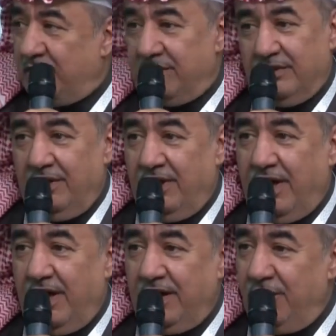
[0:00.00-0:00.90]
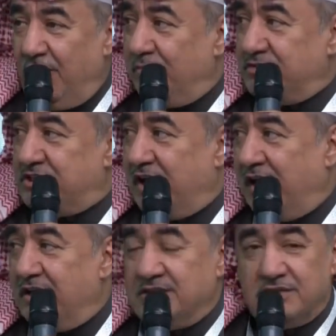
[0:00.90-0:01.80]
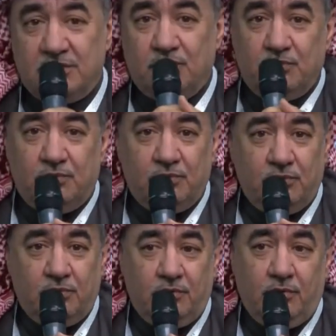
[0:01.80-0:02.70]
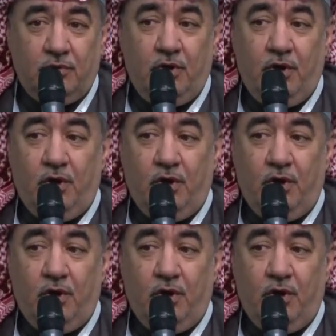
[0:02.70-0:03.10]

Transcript: but you always have to be inside the content.